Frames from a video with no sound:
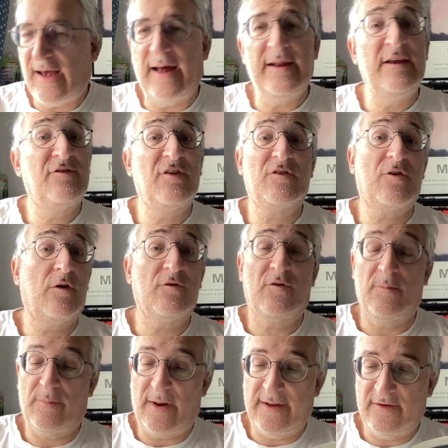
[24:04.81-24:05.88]
And he's just
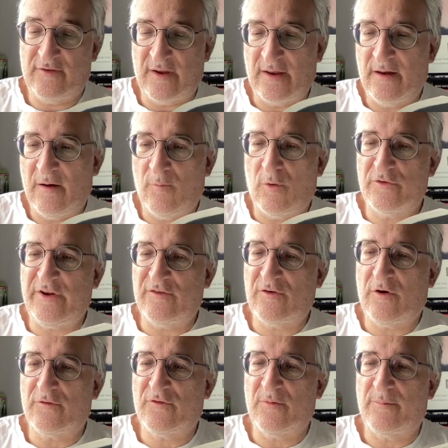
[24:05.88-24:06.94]
contemplating. And what he's
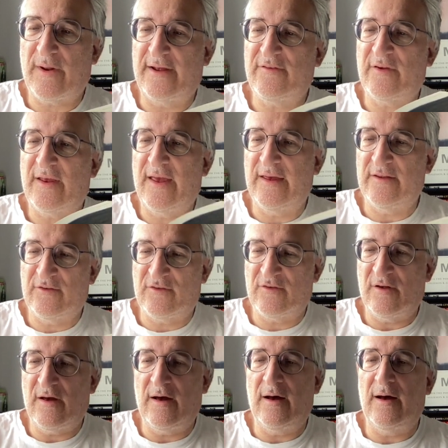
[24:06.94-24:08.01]
contemplating
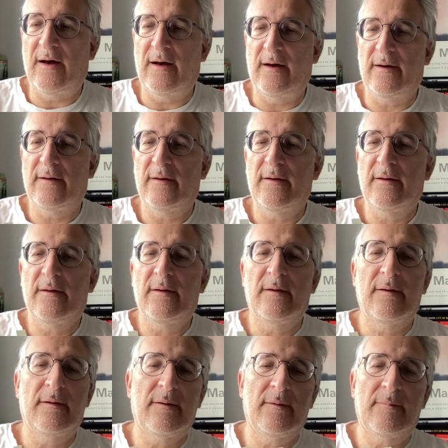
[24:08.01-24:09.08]
is, uh,
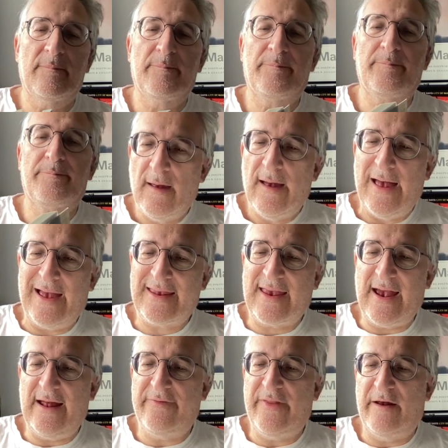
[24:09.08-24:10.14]

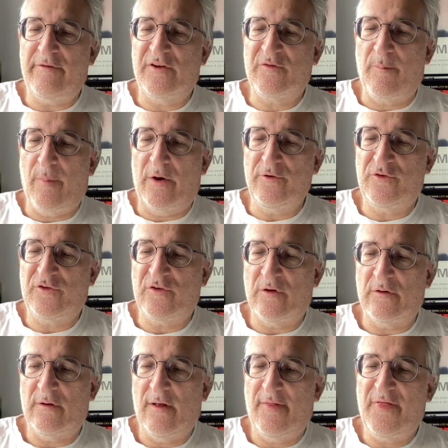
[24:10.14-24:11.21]
again, there is
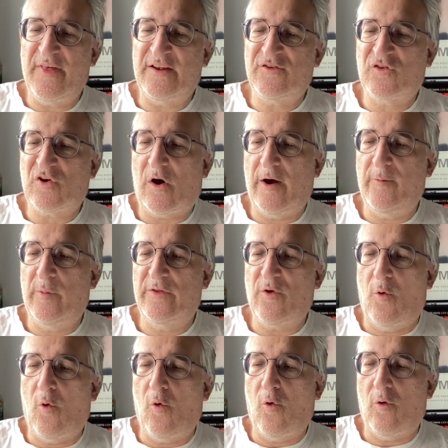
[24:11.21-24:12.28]
motion. This time with
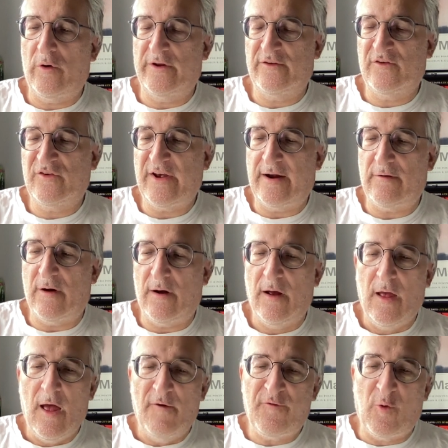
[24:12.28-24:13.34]
awe and terror.
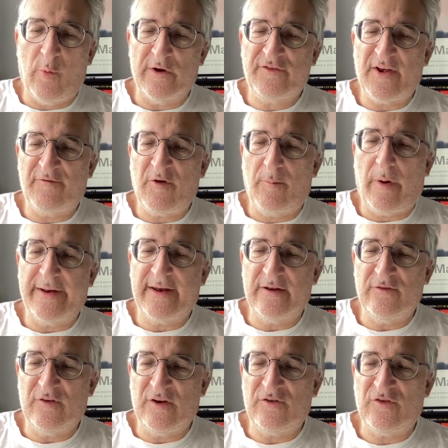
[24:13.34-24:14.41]
For whatever my
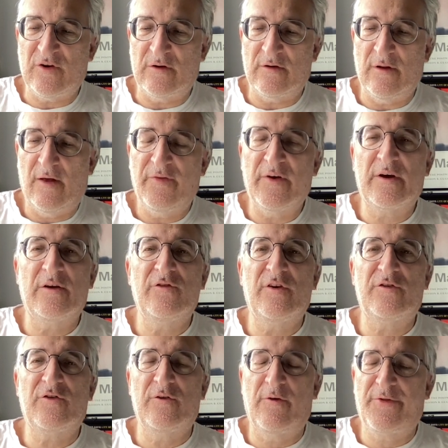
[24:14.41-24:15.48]
condition, the
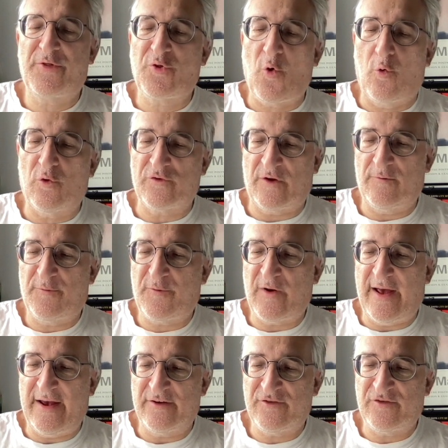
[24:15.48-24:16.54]
condition of thought and
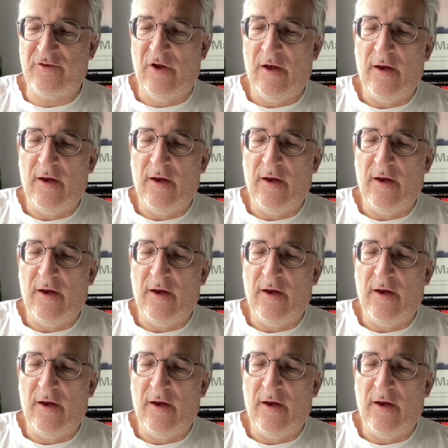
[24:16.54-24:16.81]
flesh,